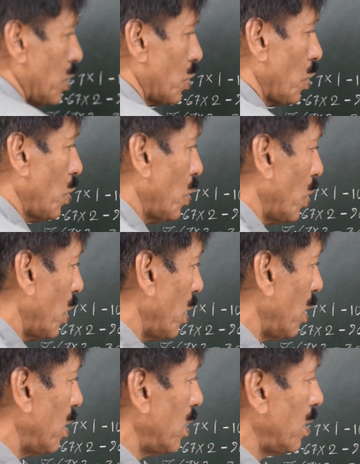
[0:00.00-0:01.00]

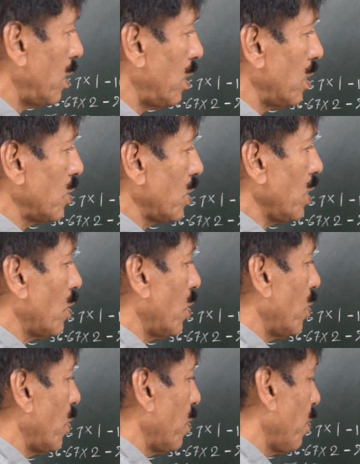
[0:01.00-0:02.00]
to
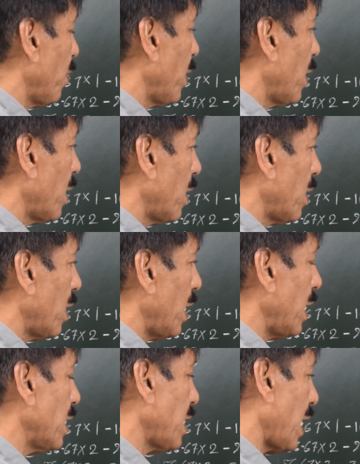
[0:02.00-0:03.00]
0
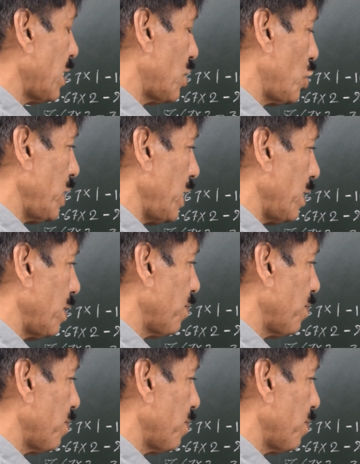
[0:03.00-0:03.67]
it is at G.